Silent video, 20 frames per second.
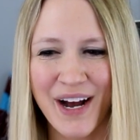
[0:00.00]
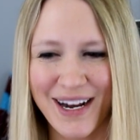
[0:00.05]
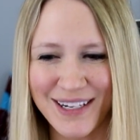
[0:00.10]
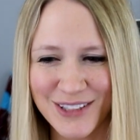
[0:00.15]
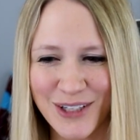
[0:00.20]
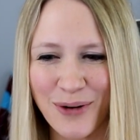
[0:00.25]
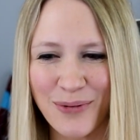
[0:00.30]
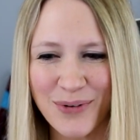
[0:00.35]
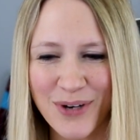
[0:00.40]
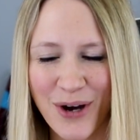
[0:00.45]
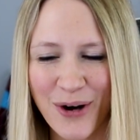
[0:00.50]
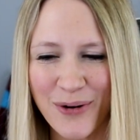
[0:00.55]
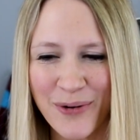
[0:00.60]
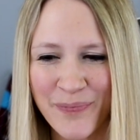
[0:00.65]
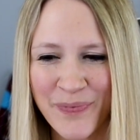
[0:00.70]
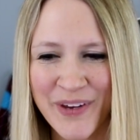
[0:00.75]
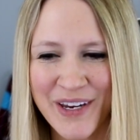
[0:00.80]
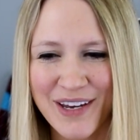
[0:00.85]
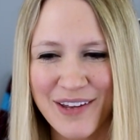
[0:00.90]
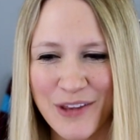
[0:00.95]
I don't
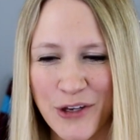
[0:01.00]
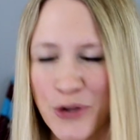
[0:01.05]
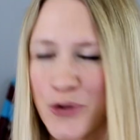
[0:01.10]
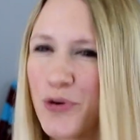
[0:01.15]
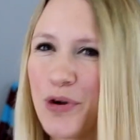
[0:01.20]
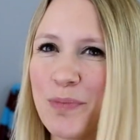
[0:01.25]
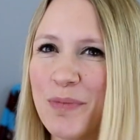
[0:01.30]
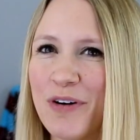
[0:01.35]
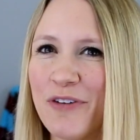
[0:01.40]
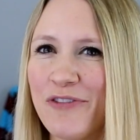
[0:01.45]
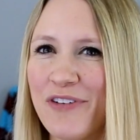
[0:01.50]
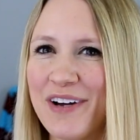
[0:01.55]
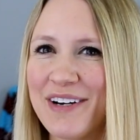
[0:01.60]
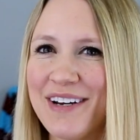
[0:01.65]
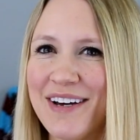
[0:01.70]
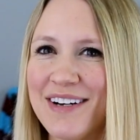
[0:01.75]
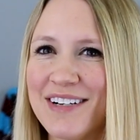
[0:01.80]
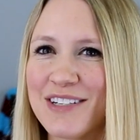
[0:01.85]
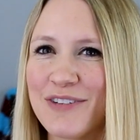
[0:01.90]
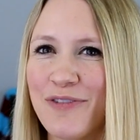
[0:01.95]
know, and the only way I'm gonna
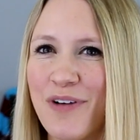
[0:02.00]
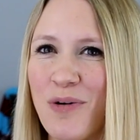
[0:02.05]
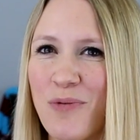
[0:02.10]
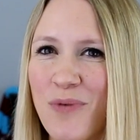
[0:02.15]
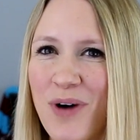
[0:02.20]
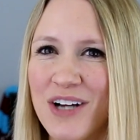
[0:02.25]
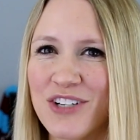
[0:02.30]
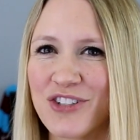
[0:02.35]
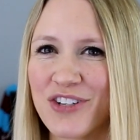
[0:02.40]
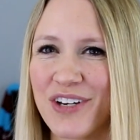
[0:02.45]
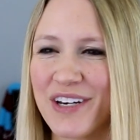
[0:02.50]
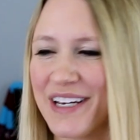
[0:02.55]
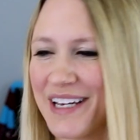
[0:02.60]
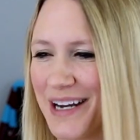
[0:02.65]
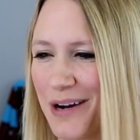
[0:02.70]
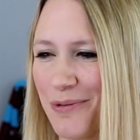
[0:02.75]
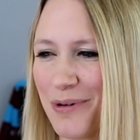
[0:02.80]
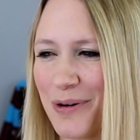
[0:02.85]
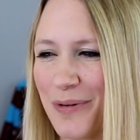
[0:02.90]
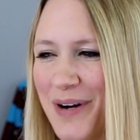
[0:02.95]
find out is if I watch it
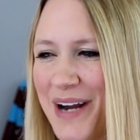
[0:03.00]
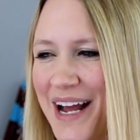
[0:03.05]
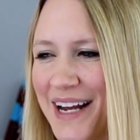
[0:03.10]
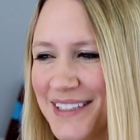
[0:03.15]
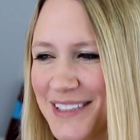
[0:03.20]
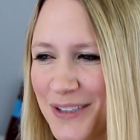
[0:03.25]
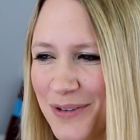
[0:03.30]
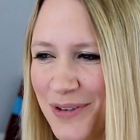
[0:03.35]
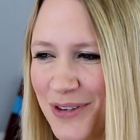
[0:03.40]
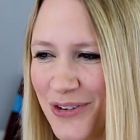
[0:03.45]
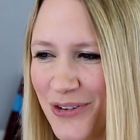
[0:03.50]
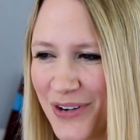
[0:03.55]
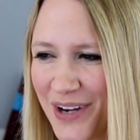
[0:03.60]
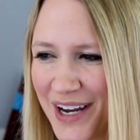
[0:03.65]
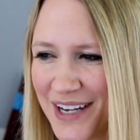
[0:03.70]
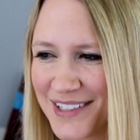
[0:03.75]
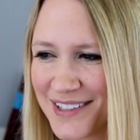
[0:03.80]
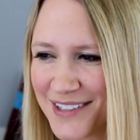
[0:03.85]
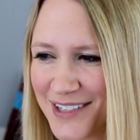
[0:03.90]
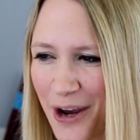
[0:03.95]
and I wanna react to it with you
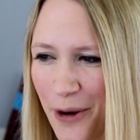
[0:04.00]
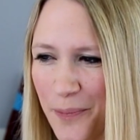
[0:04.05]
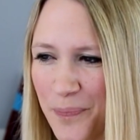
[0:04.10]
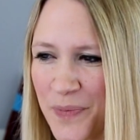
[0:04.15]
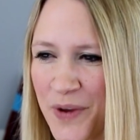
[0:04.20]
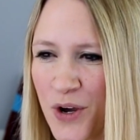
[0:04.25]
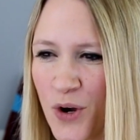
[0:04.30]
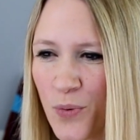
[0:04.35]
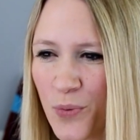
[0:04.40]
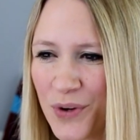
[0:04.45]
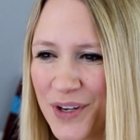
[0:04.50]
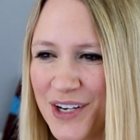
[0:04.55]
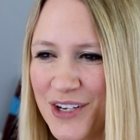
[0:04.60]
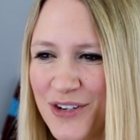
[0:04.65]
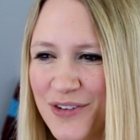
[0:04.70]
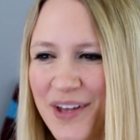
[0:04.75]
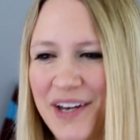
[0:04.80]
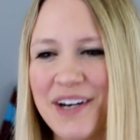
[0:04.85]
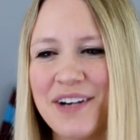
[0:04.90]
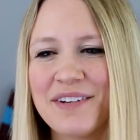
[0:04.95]
guys. So, we're gonna
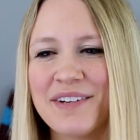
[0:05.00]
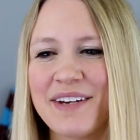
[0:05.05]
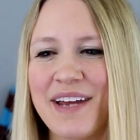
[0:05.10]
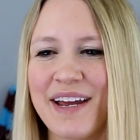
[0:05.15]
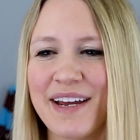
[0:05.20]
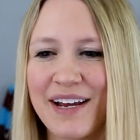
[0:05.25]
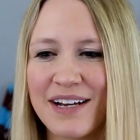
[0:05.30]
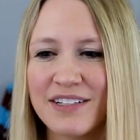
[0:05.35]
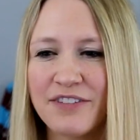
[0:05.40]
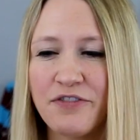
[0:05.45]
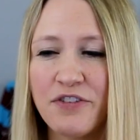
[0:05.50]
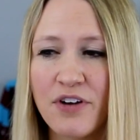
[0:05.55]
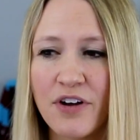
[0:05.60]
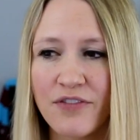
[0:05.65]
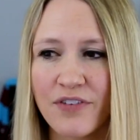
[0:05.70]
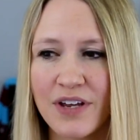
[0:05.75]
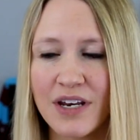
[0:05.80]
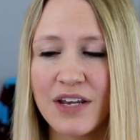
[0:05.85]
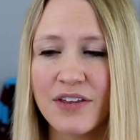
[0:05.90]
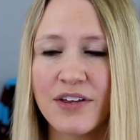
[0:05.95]
do that here today, guys. If you
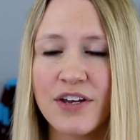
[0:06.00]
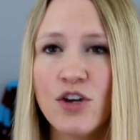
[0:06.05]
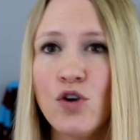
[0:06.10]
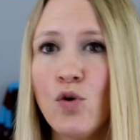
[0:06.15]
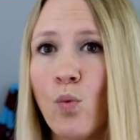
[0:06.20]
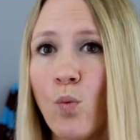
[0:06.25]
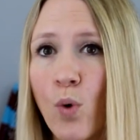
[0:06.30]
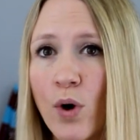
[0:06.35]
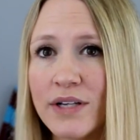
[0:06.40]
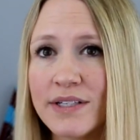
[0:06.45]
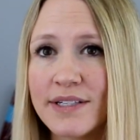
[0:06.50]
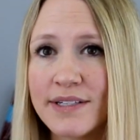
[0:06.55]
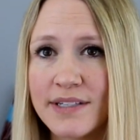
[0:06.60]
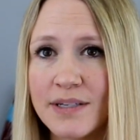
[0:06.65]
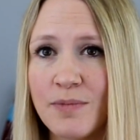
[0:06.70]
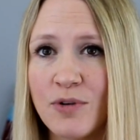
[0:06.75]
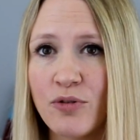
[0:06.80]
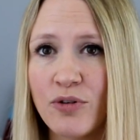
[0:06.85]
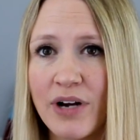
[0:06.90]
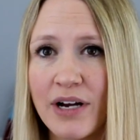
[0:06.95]
have anything you want to
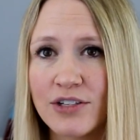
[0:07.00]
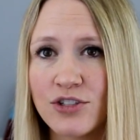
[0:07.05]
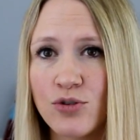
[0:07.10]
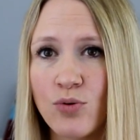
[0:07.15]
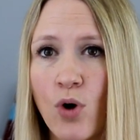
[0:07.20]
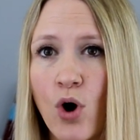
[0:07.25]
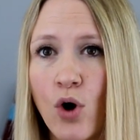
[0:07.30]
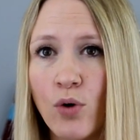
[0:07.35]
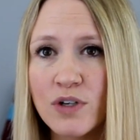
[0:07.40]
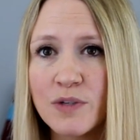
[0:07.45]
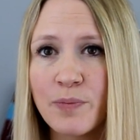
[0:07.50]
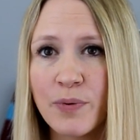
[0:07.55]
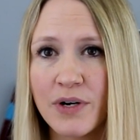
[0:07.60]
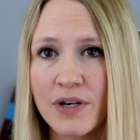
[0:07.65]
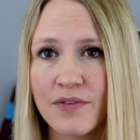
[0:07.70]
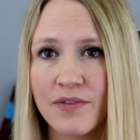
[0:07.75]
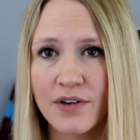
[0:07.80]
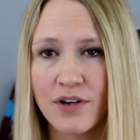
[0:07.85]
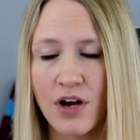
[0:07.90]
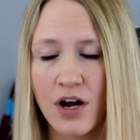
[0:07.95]
see me react to, always put
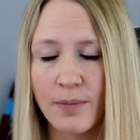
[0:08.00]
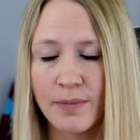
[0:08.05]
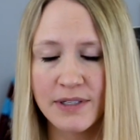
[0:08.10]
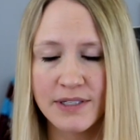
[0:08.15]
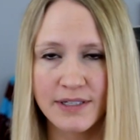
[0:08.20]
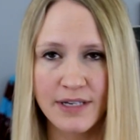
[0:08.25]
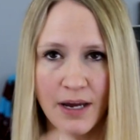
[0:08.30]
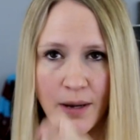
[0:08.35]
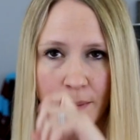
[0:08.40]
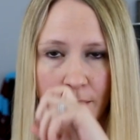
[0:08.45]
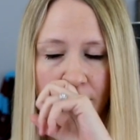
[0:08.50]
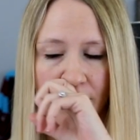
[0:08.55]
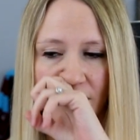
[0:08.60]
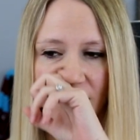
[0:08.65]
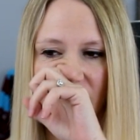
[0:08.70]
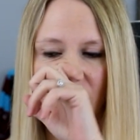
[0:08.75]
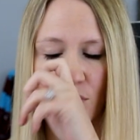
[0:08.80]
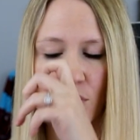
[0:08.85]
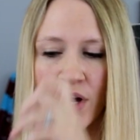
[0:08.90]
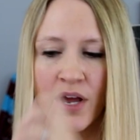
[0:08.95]
it in the comments down
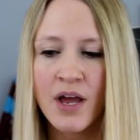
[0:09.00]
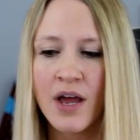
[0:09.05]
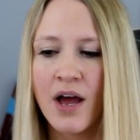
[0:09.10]
below.